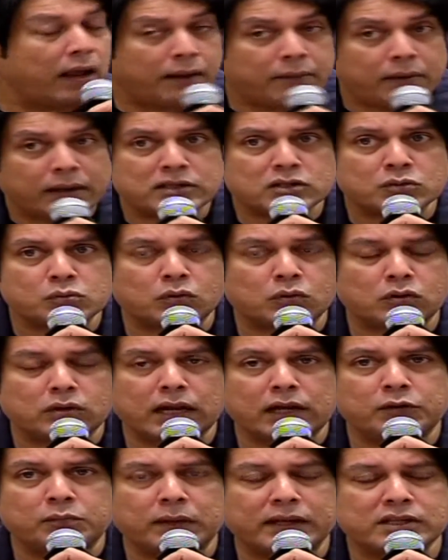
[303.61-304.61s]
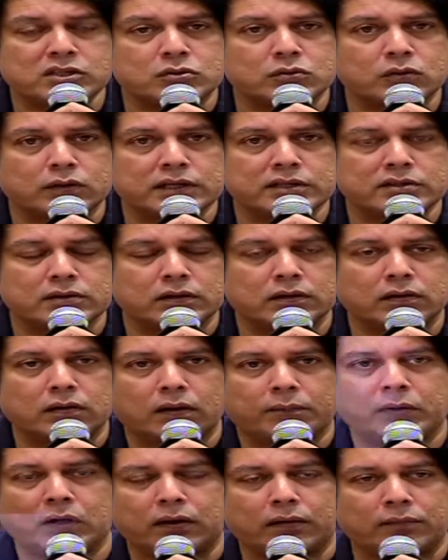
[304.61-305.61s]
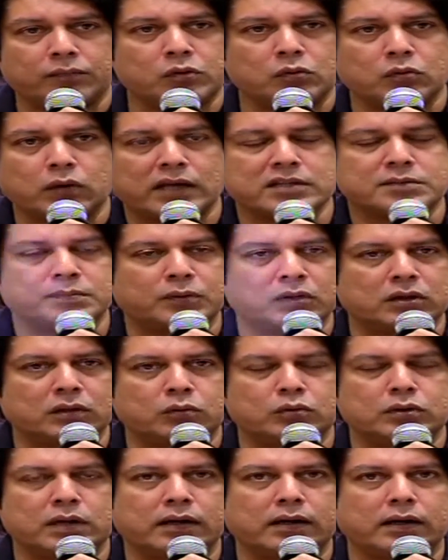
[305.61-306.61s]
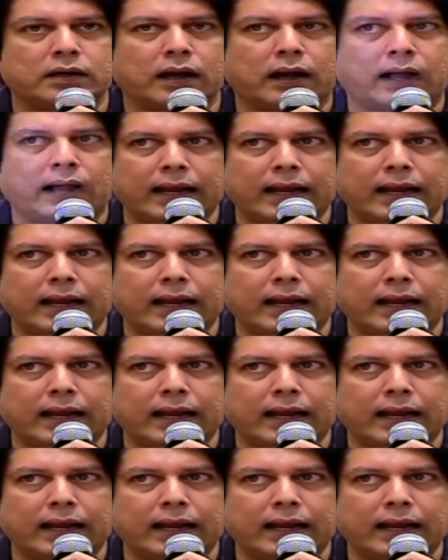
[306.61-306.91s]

I mean, I just want to tell you my stories. You know, about, you asked about the whodunit.